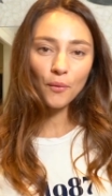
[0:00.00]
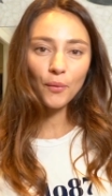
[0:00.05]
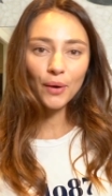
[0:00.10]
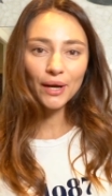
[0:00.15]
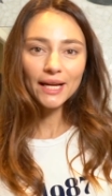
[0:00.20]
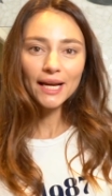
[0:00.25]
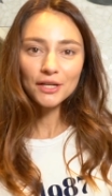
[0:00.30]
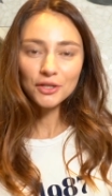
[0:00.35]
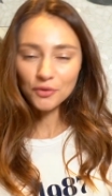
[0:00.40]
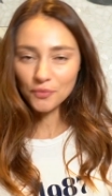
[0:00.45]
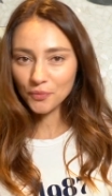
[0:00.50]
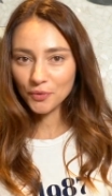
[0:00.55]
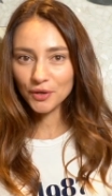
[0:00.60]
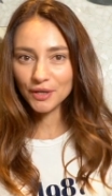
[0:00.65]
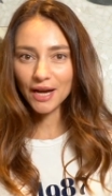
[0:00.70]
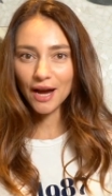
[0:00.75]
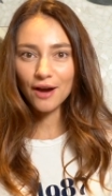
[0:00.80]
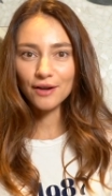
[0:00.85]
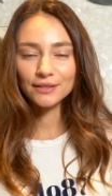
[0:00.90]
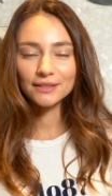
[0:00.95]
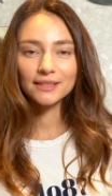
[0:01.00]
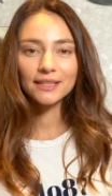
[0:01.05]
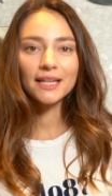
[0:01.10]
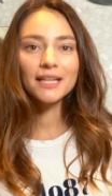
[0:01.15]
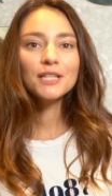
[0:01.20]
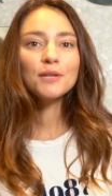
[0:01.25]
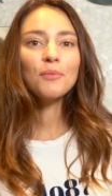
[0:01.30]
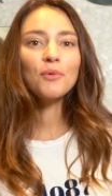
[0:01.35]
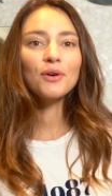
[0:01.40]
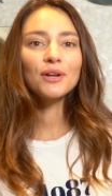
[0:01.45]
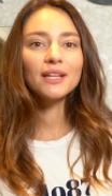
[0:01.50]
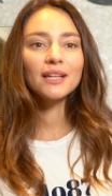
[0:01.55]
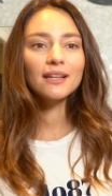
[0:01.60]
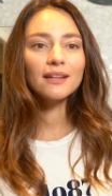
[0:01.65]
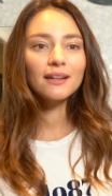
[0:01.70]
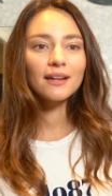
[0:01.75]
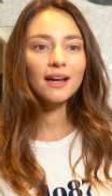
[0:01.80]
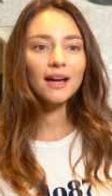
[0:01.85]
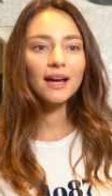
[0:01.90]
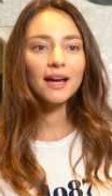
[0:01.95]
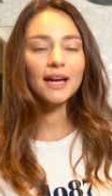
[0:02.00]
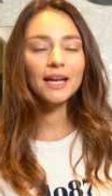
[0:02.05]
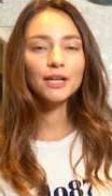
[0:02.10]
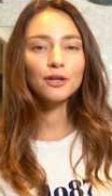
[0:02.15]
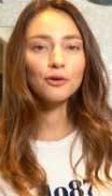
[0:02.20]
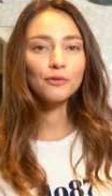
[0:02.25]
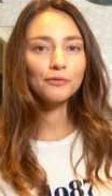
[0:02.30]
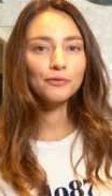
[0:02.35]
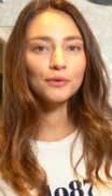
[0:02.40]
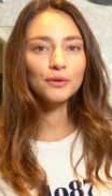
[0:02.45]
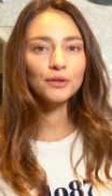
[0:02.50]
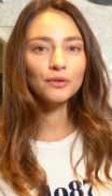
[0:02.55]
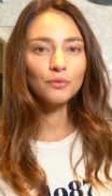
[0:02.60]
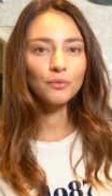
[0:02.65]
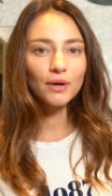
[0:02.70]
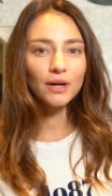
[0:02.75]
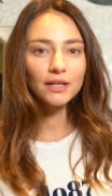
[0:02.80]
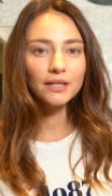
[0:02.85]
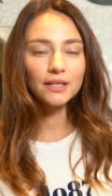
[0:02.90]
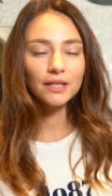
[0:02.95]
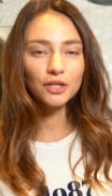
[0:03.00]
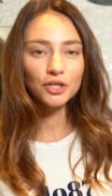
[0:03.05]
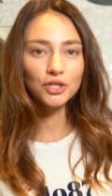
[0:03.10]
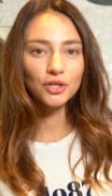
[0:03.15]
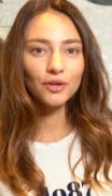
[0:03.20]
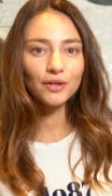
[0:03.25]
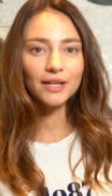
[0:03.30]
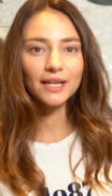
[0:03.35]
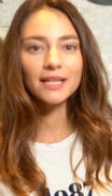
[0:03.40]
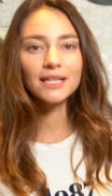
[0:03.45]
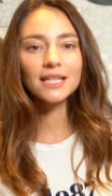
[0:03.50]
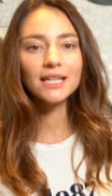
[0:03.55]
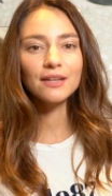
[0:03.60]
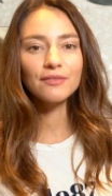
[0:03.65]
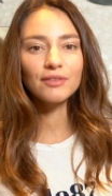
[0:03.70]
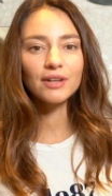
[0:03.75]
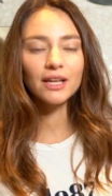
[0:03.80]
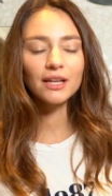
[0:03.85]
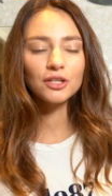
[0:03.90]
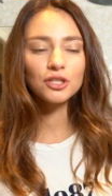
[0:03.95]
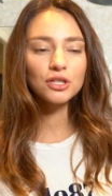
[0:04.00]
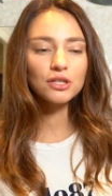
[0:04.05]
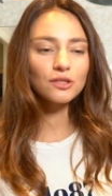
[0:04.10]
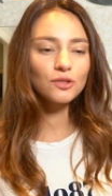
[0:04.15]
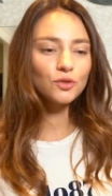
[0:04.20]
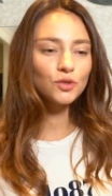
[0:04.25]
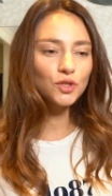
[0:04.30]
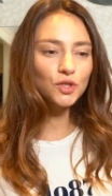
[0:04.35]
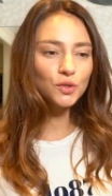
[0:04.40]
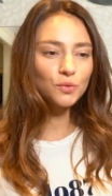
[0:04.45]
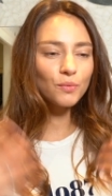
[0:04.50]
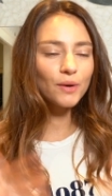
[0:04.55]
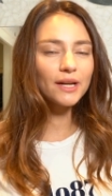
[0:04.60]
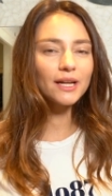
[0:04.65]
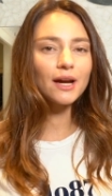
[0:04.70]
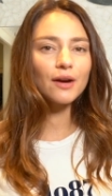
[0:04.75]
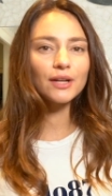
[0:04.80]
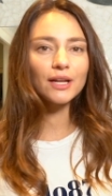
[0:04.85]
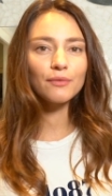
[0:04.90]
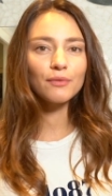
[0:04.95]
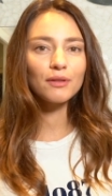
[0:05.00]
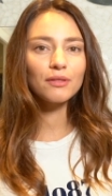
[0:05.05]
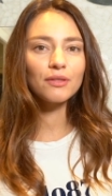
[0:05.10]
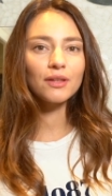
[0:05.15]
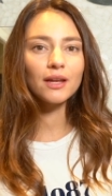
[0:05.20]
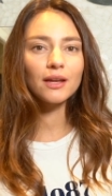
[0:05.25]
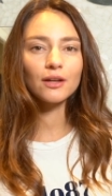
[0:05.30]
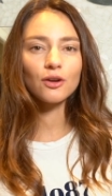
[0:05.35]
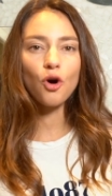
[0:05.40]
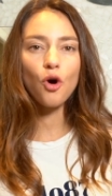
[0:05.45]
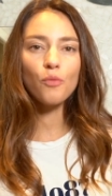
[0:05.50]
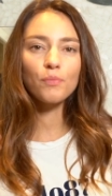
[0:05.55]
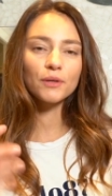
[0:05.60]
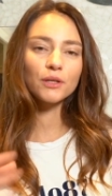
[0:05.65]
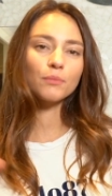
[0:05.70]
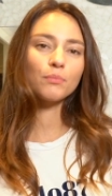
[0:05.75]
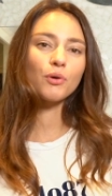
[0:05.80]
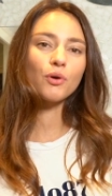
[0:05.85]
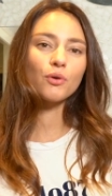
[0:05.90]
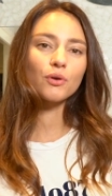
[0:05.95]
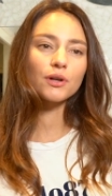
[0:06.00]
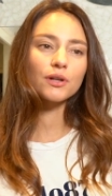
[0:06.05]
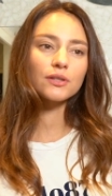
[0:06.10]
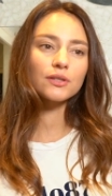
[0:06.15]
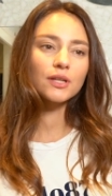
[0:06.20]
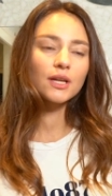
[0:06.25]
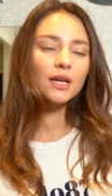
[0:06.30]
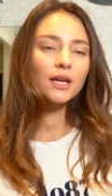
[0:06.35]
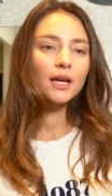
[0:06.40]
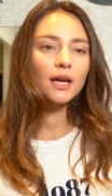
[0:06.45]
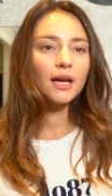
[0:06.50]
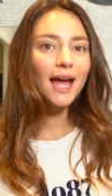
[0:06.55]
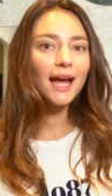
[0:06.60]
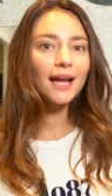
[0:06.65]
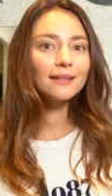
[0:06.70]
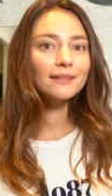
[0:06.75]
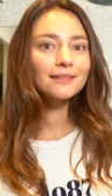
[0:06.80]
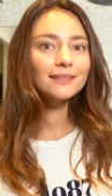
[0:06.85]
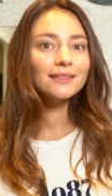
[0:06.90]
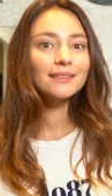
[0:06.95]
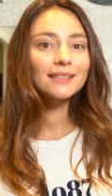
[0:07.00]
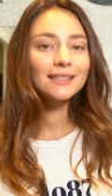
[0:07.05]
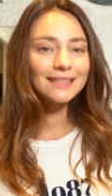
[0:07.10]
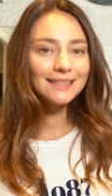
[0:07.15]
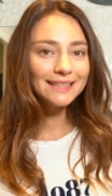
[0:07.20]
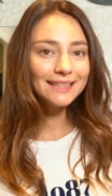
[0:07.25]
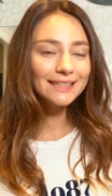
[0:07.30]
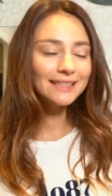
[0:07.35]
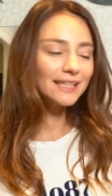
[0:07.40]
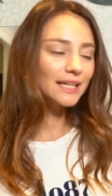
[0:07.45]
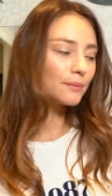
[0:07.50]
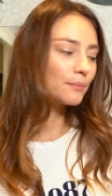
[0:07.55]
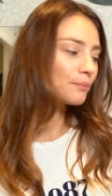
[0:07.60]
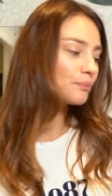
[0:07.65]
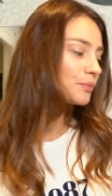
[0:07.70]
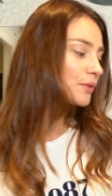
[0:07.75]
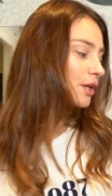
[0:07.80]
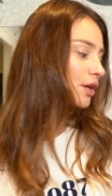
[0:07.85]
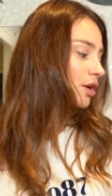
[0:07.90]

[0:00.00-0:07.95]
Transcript: When I don't work out in the morning, I go for a run, a jog in the evening just to sweat out everything, open the pores and clean them.